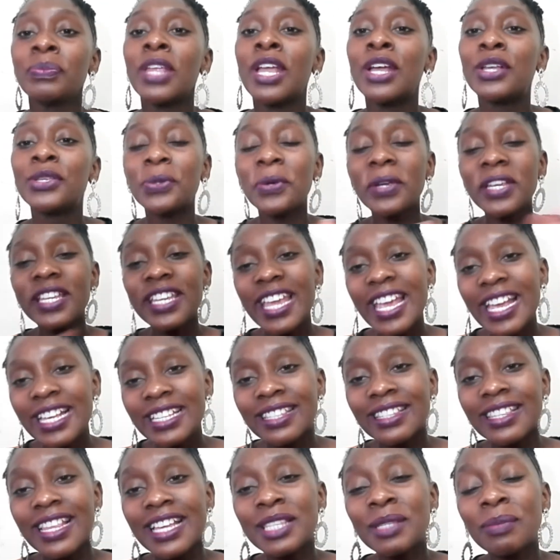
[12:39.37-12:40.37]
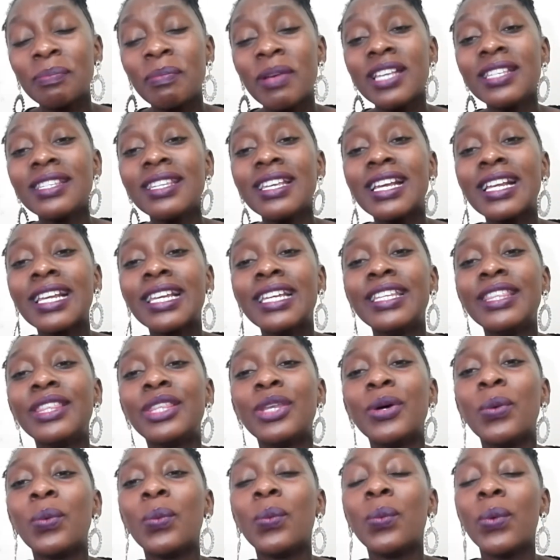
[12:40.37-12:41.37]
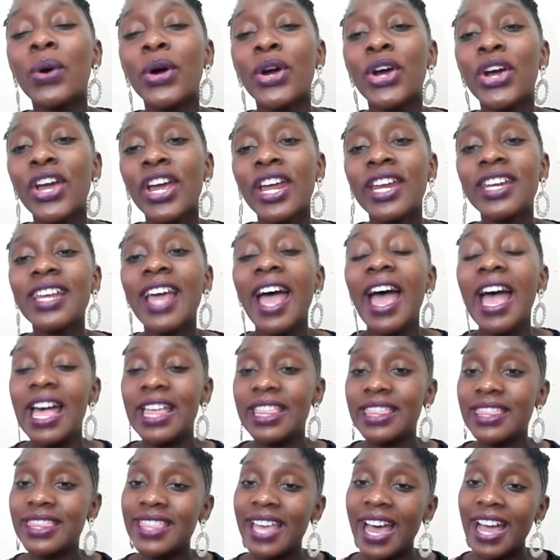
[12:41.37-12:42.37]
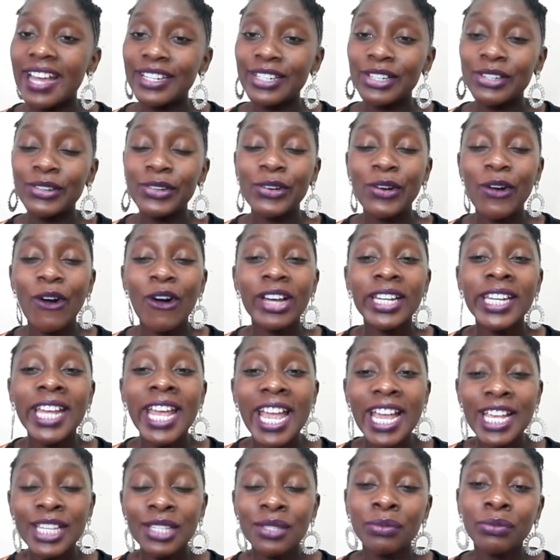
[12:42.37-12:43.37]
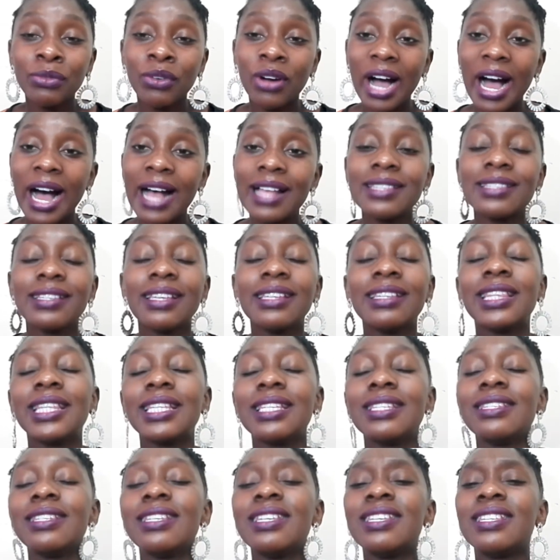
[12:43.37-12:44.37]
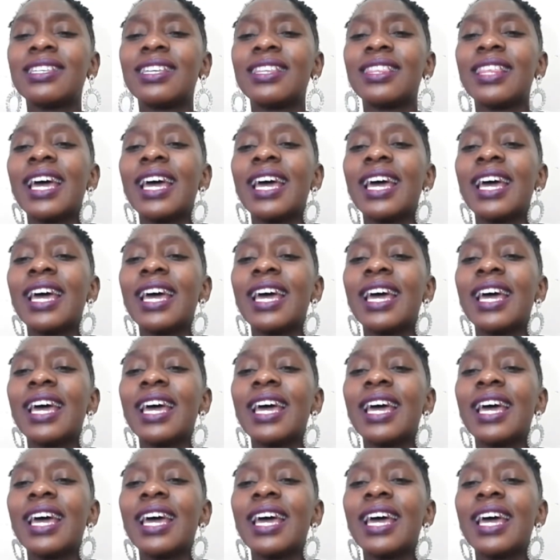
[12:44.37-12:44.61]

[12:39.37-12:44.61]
So yes, that's basically the word that God has for us in this season,